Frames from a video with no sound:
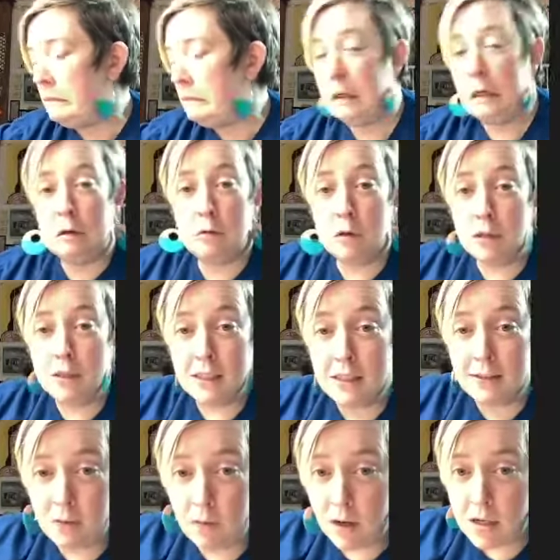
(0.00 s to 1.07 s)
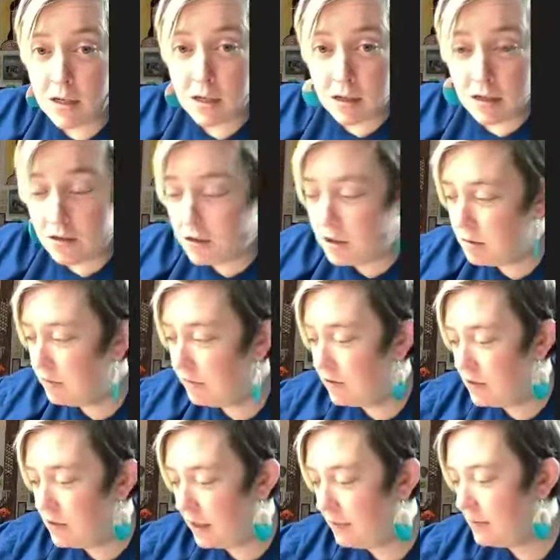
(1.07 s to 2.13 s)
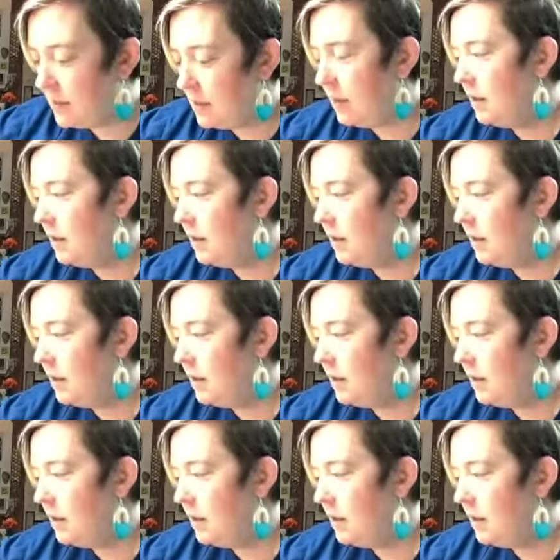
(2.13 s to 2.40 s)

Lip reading: Or we'll just have to watch the YouTube a few times.